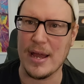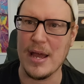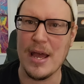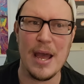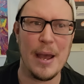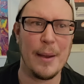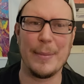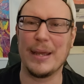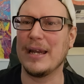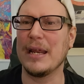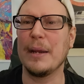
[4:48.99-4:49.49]

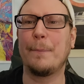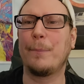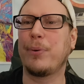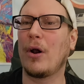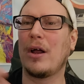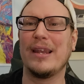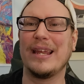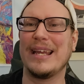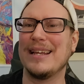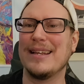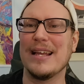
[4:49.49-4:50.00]
I mean, he
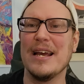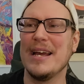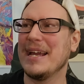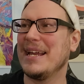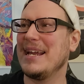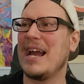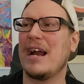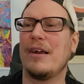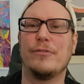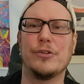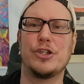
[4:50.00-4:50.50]
probably
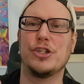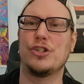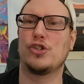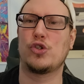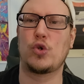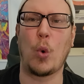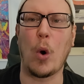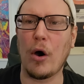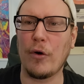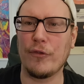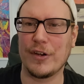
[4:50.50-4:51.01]
he averages
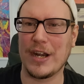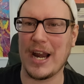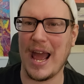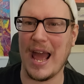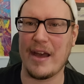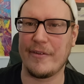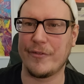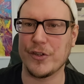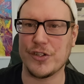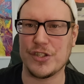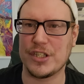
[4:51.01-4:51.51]
12 and a
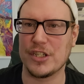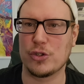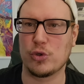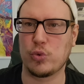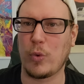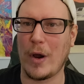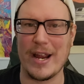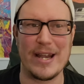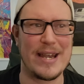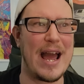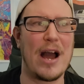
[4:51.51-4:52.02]
half assists
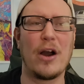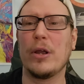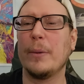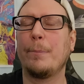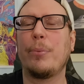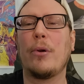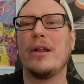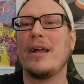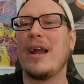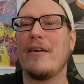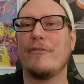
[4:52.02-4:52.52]
right now. He'd
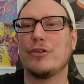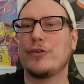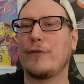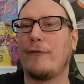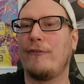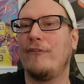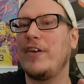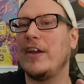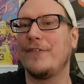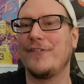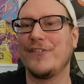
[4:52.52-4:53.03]
probably average
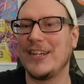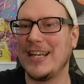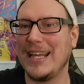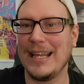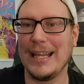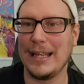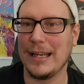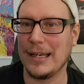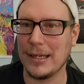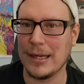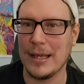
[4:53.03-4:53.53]

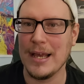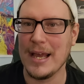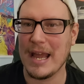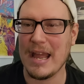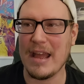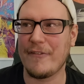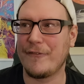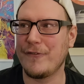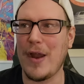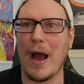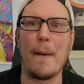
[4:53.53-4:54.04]
15
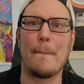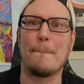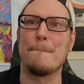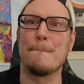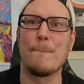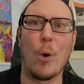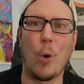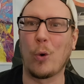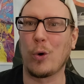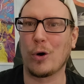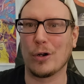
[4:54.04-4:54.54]
if not
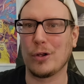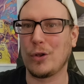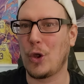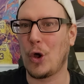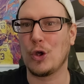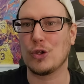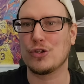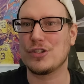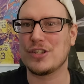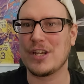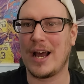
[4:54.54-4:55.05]
more
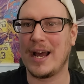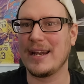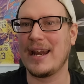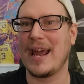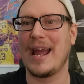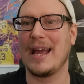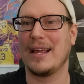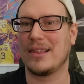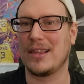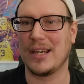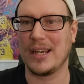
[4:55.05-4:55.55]
alongside
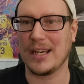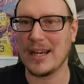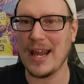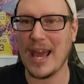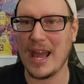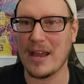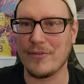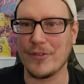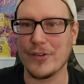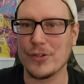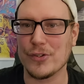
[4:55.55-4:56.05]
Anthony
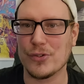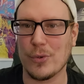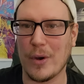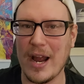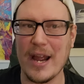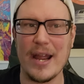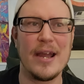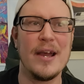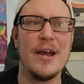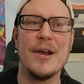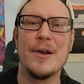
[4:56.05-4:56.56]
Davis,
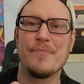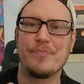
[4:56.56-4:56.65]
right?